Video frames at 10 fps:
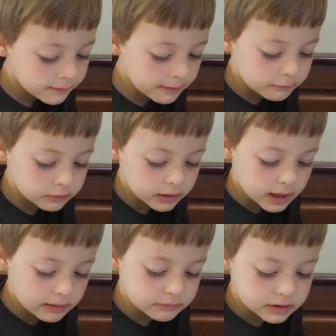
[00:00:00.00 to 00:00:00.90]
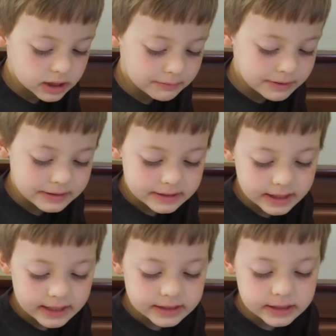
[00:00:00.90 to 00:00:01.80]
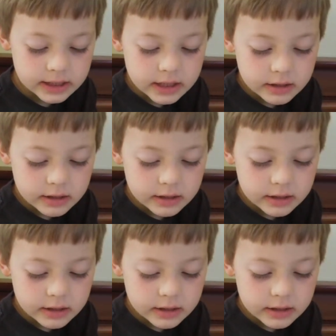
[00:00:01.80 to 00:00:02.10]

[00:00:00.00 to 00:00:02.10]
favorite game, Simon Says.